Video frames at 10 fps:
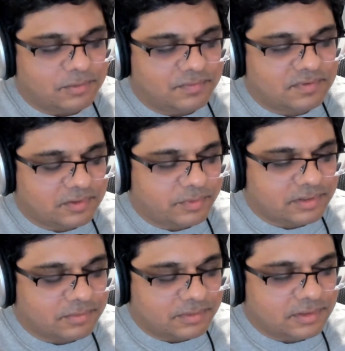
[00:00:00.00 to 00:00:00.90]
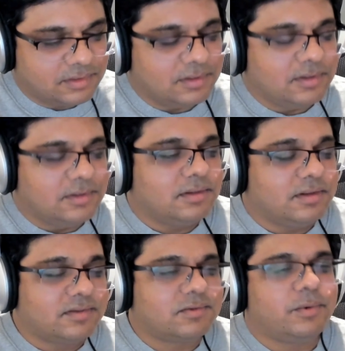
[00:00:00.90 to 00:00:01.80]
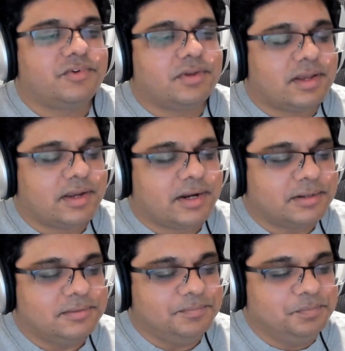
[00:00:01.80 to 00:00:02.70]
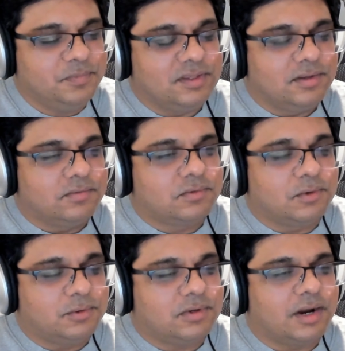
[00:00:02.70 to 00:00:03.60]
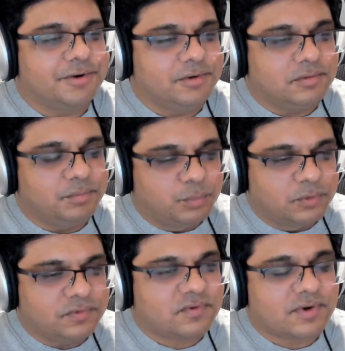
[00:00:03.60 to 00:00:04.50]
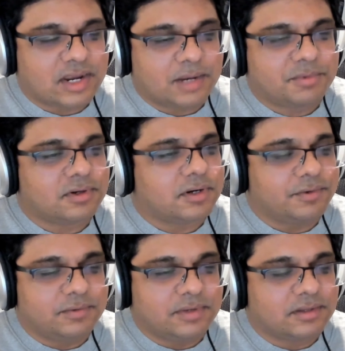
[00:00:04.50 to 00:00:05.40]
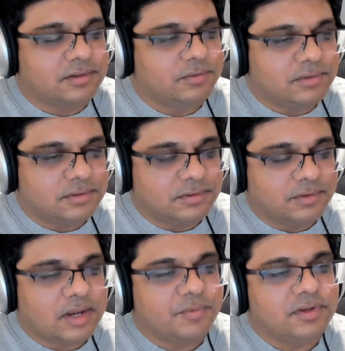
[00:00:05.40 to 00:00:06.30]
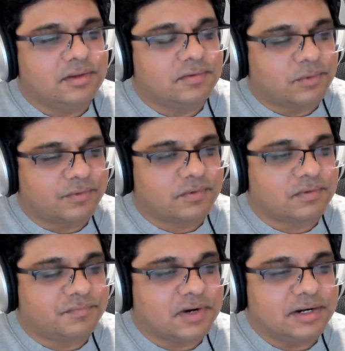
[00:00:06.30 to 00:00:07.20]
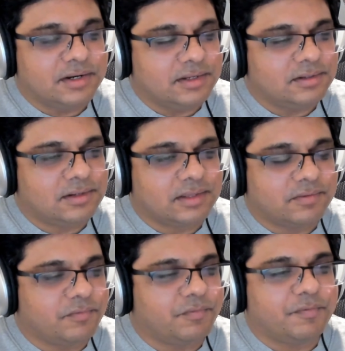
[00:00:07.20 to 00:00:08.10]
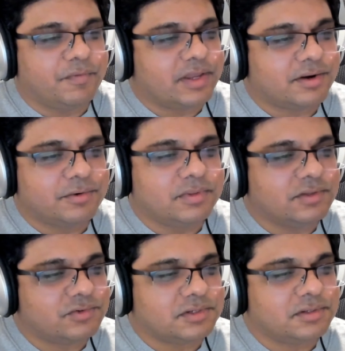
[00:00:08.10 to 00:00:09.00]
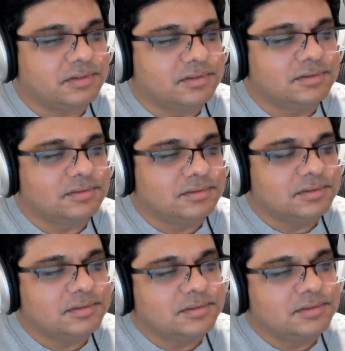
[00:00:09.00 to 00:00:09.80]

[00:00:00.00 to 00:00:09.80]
And that's a good segue to the, the next question I had. So are you bootstrapped? Are you like, do, uh, do you have any sources of funding? Like, where are you in the journey?